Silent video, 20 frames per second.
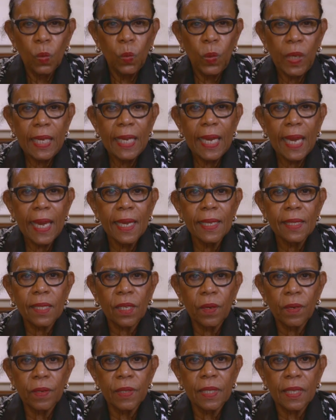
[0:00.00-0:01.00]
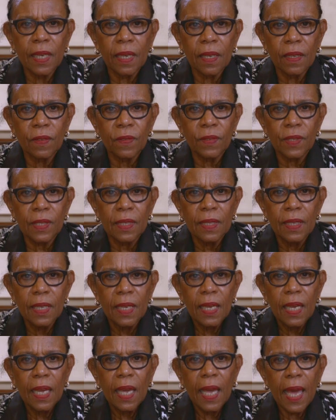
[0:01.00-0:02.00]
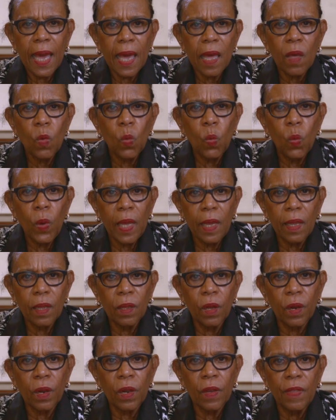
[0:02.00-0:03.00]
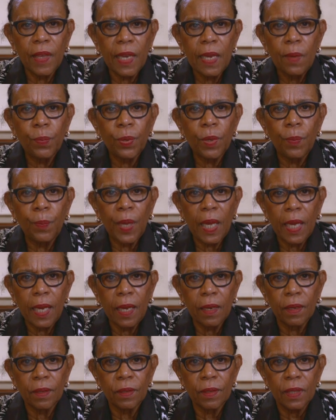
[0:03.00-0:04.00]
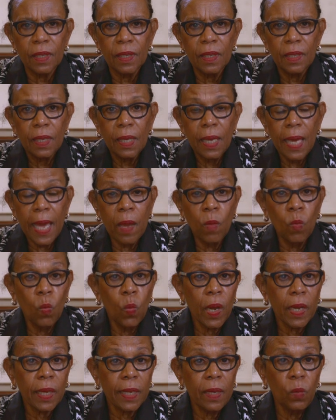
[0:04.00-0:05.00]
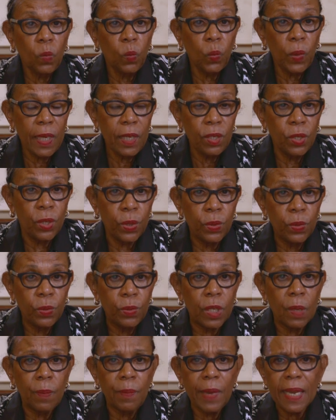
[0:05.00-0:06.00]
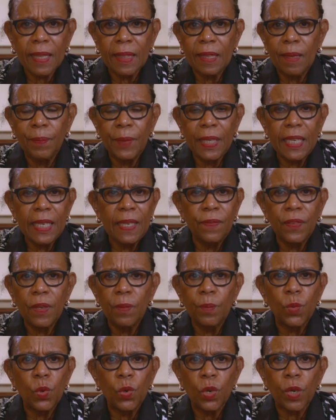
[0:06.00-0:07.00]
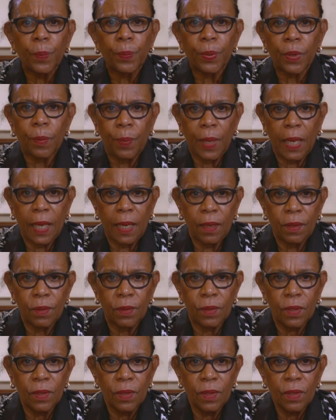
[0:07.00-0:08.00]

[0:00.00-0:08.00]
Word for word: We ask ourselves, how well are they prepared? And what can we do to make them even more prepared?